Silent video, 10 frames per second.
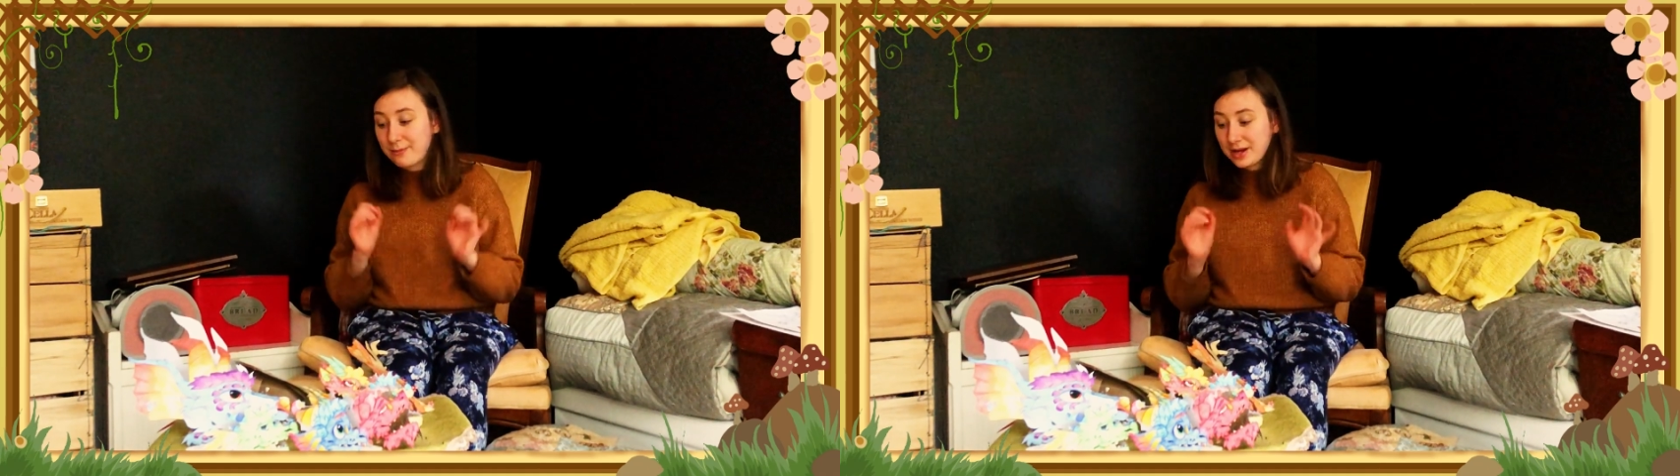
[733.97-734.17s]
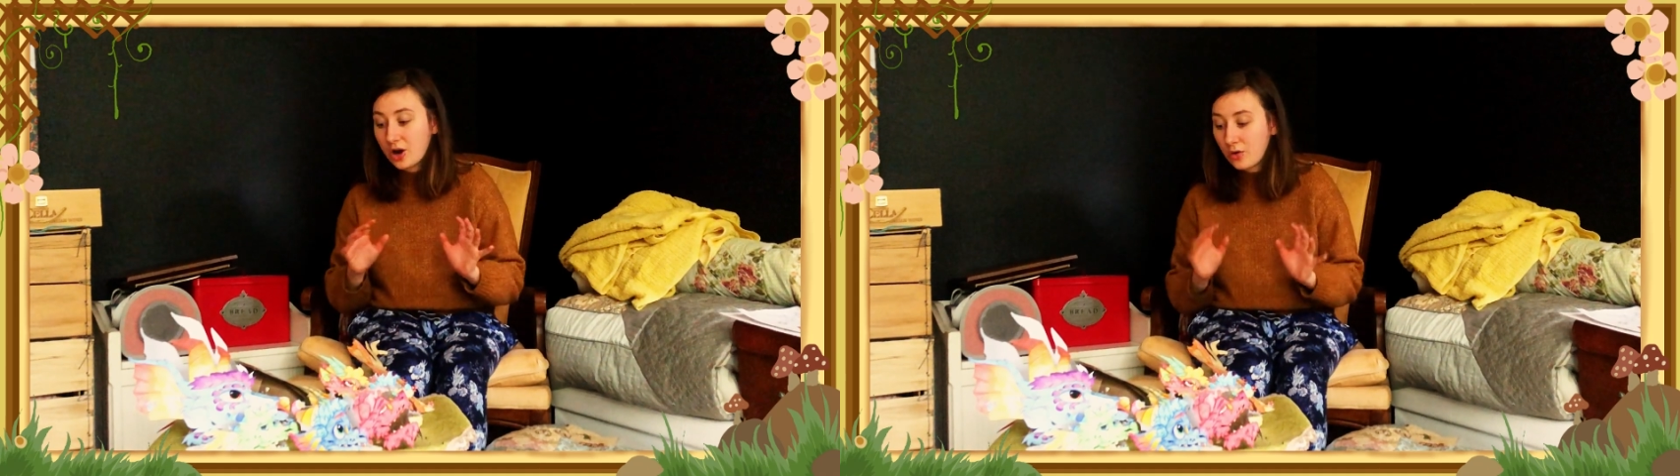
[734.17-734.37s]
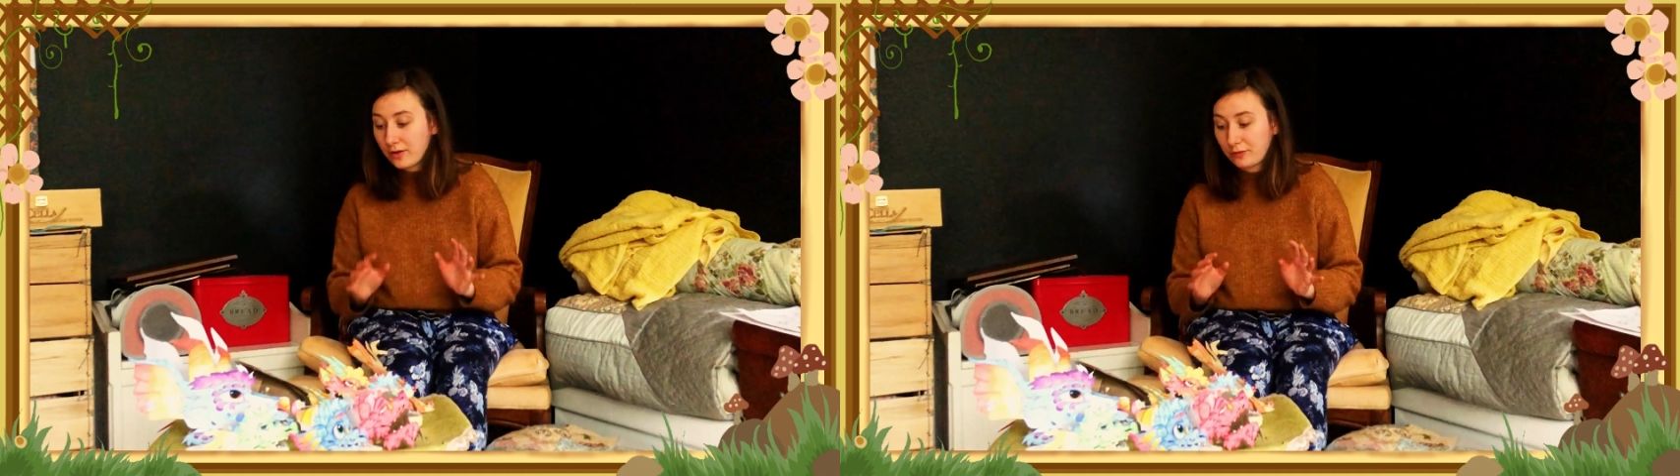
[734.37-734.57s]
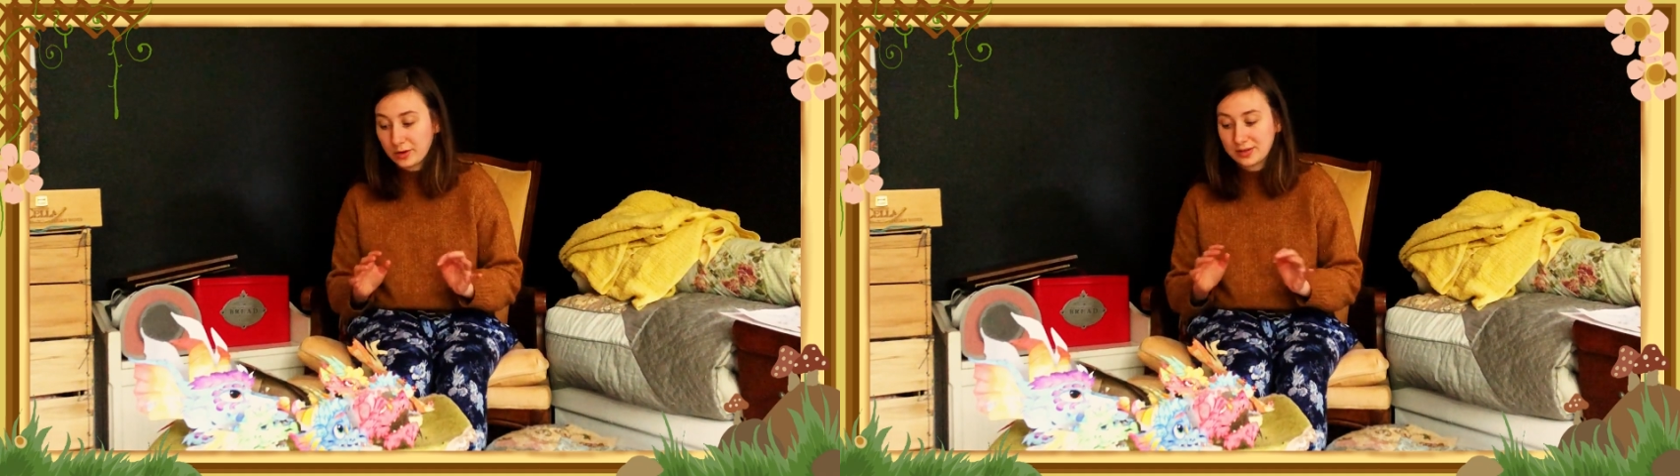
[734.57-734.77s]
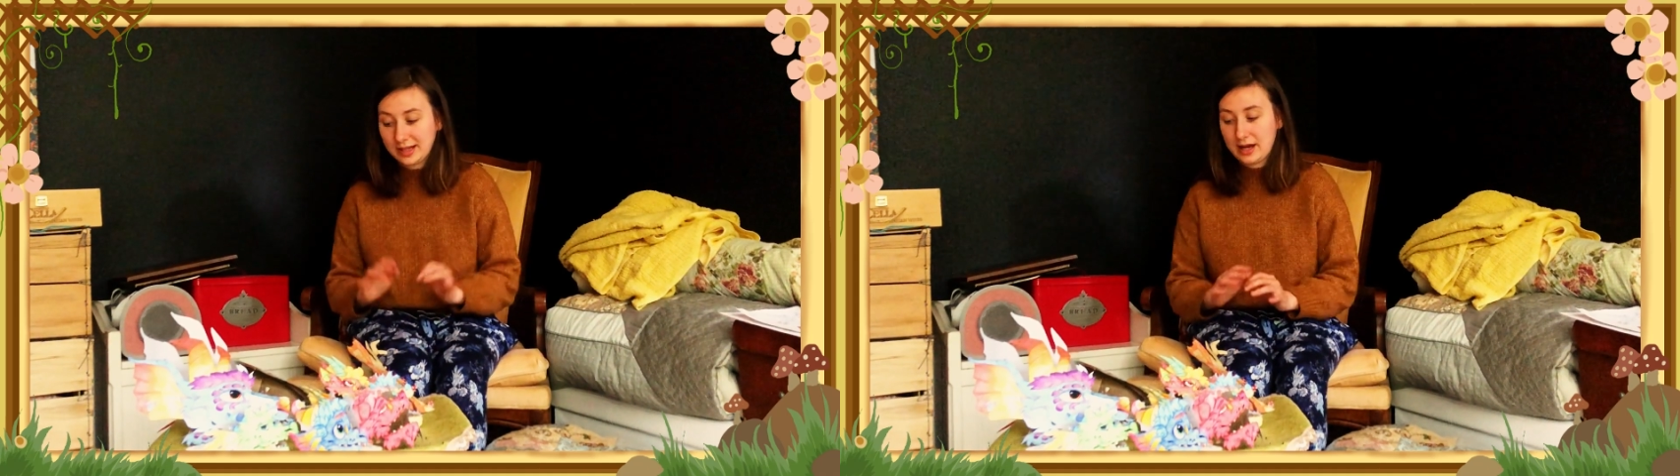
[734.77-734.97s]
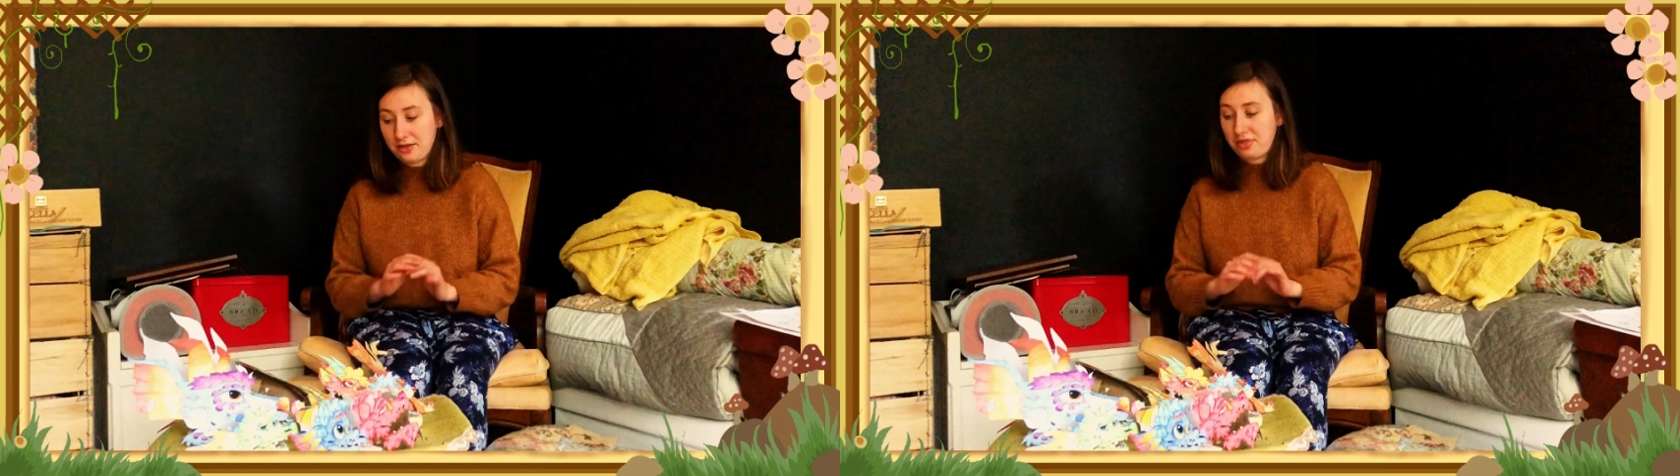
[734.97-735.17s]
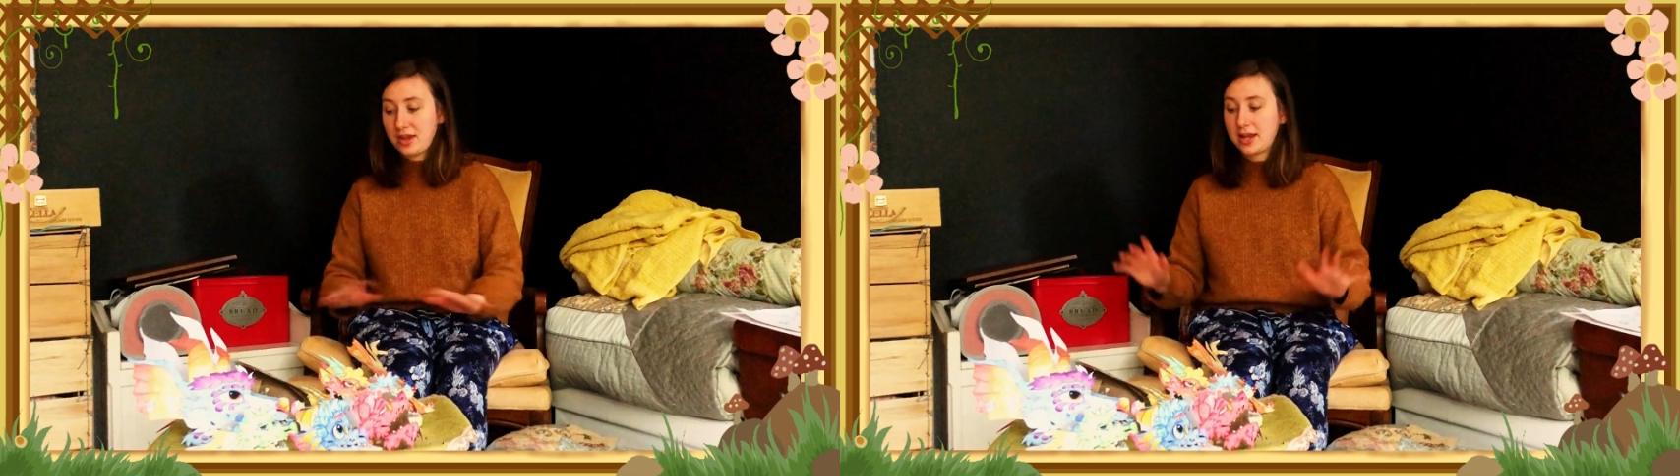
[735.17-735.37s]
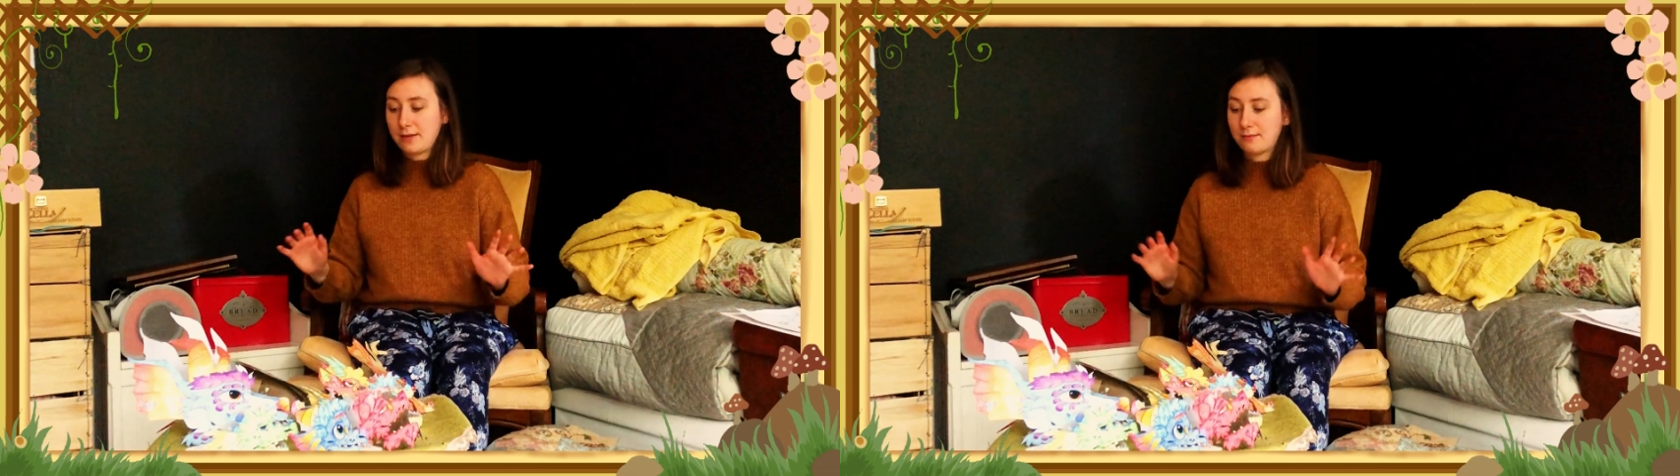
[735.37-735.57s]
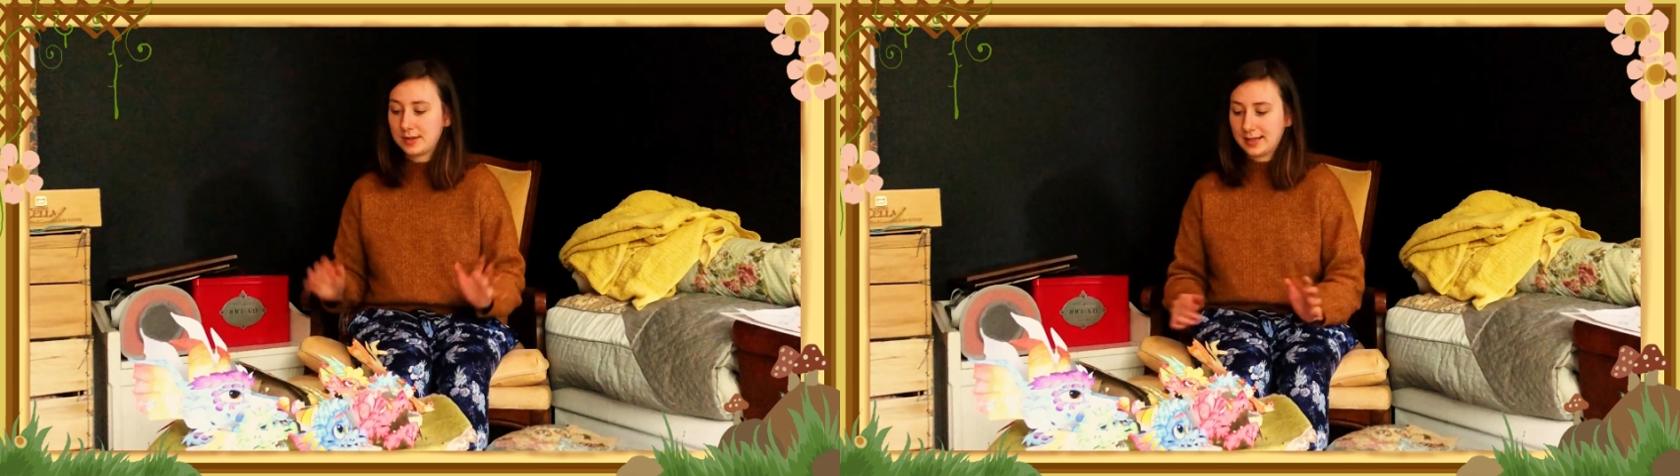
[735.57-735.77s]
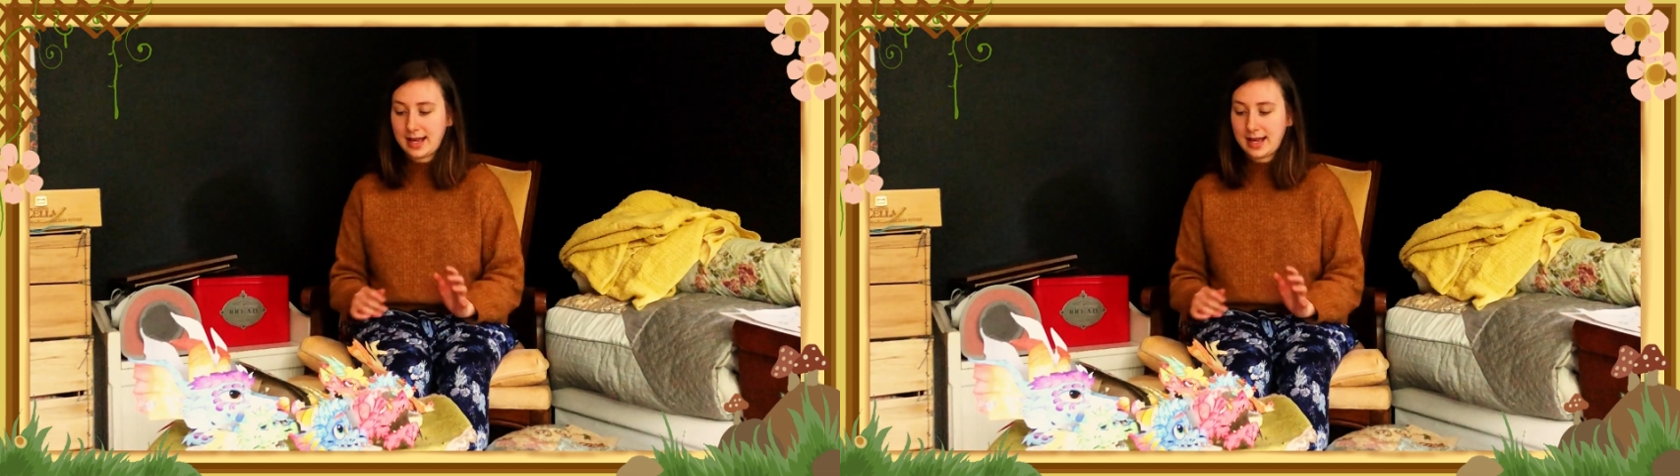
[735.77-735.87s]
me know if there's any themes,